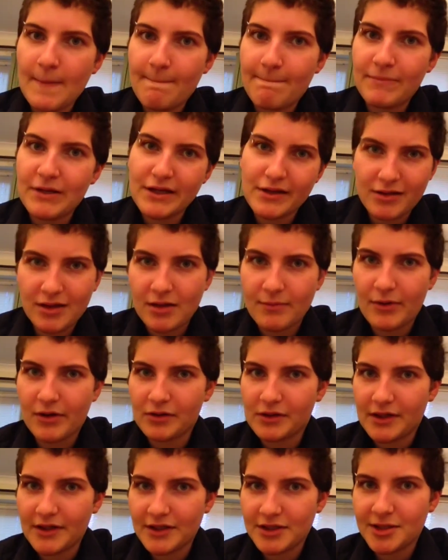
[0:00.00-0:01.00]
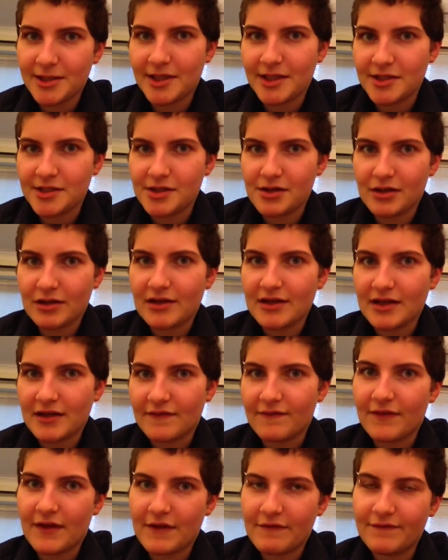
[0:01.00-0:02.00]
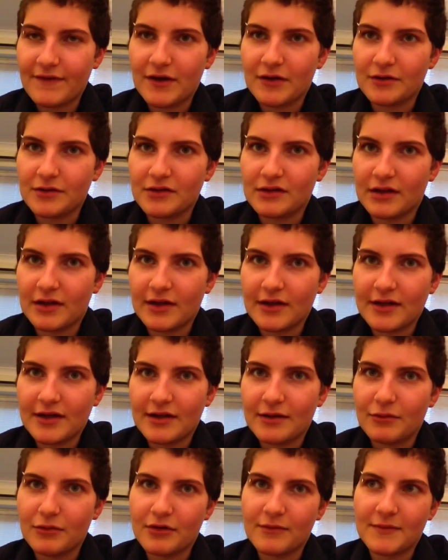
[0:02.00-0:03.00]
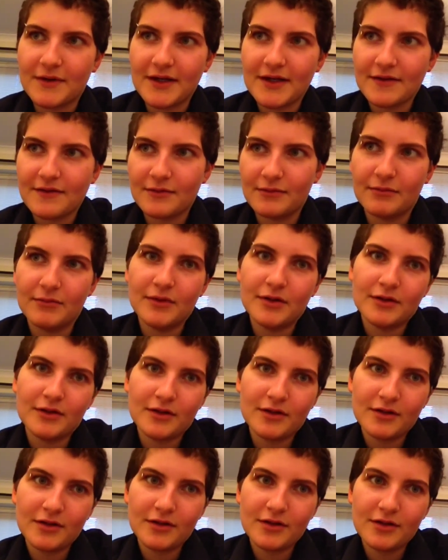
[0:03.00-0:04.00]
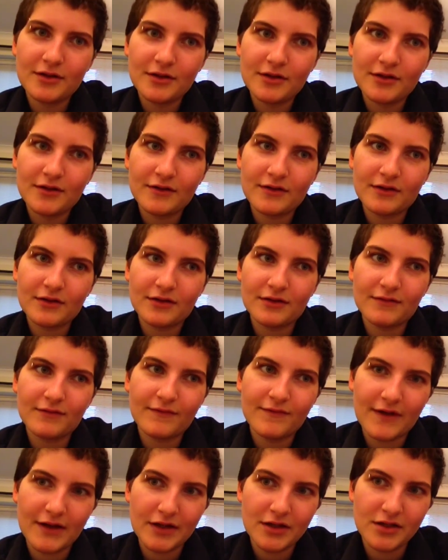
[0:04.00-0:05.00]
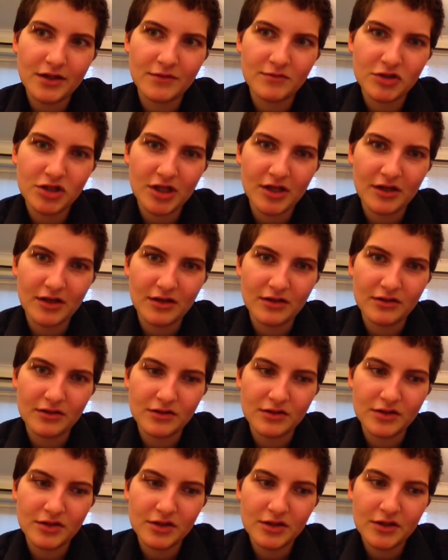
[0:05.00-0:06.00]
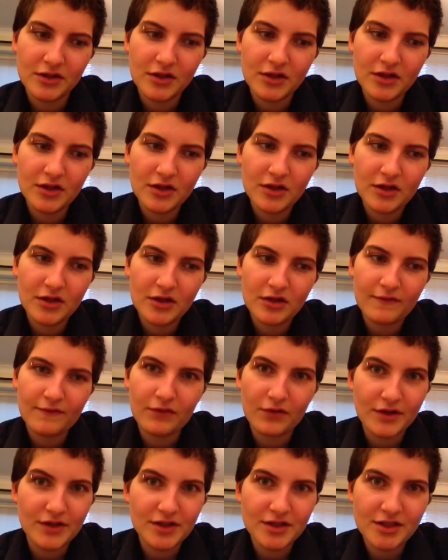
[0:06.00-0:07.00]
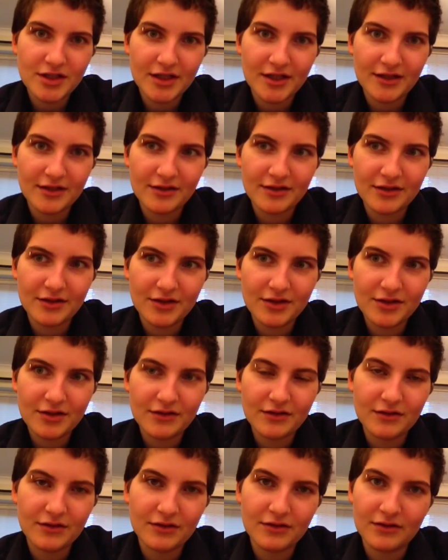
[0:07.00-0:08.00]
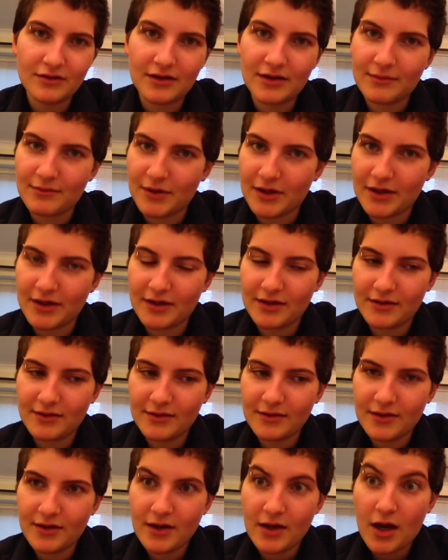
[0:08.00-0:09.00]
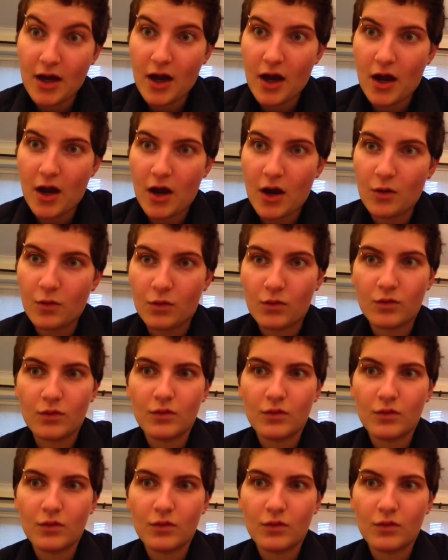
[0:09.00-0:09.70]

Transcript: placebo-like changes, like if they felt like it would make them face shape change, voice change, then it might. Oh,